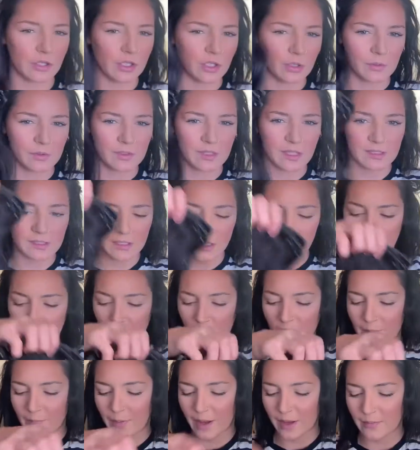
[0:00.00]
use these at all.
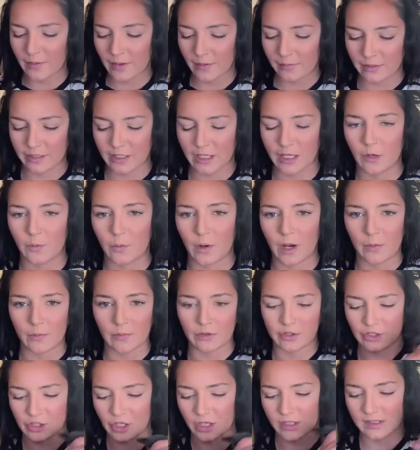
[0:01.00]
I might be able to get away
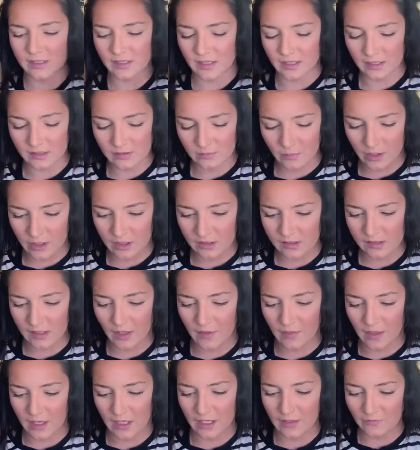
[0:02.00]
with just these ones
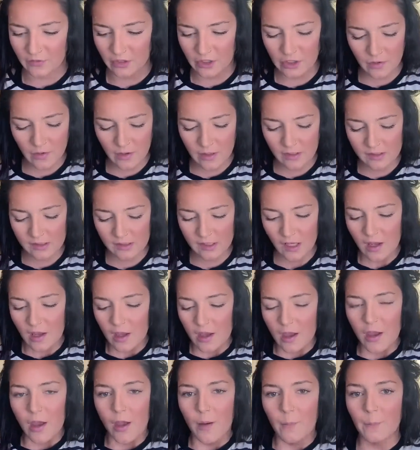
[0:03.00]
and the individuals,
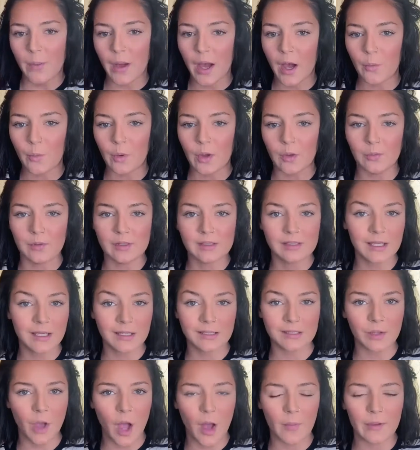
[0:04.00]
but we will see.
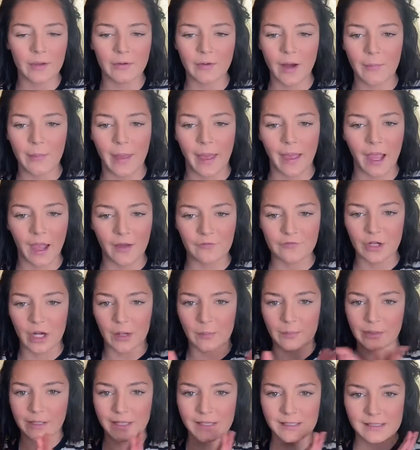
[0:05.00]
So I'll be right back after I
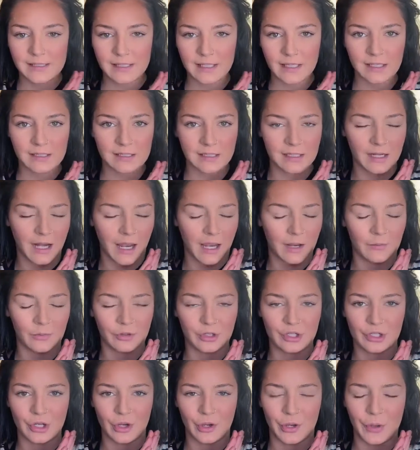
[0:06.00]
place these and I will
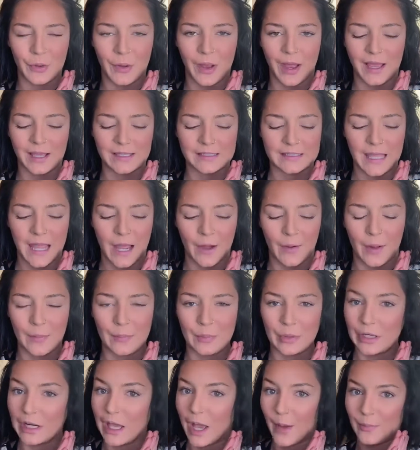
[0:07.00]
show you guys how I
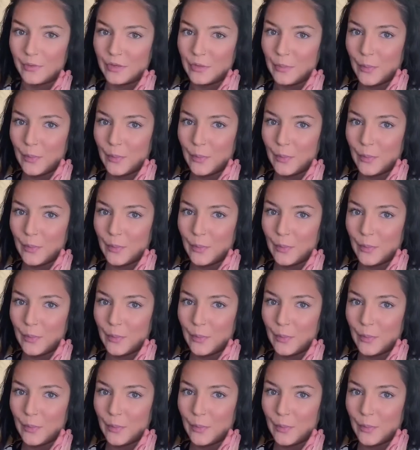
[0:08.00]
put it up in the